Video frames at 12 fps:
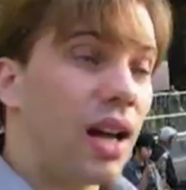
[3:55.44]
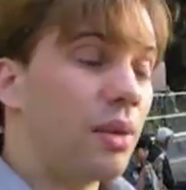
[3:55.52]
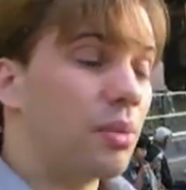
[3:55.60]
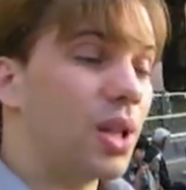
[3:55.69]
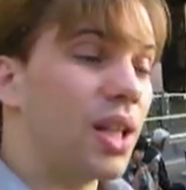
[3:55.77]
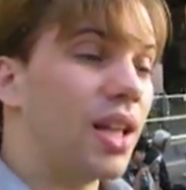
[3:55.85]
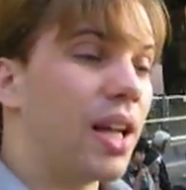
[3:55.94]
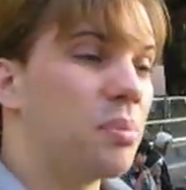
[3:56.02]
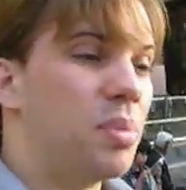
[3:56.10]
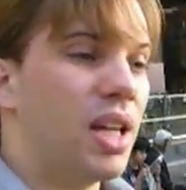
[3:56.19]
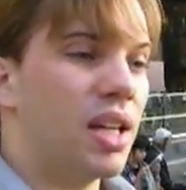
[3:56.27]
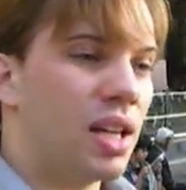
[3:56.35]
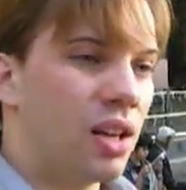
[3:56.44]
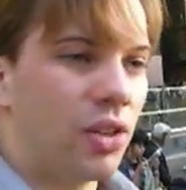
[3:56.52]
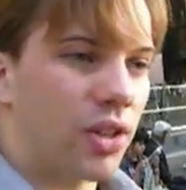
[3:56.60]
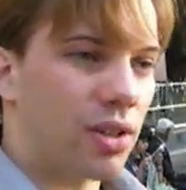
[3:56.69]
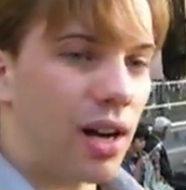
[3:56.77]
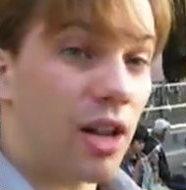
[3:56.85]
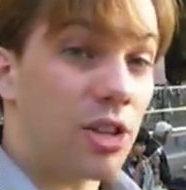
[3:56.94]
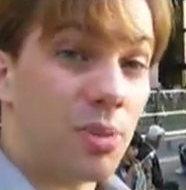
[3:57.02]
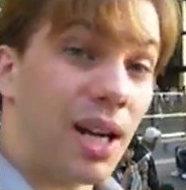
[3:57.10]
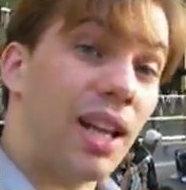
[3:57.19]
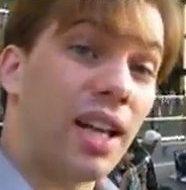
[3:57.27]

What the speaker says: I don't really like being in all the crowds, but I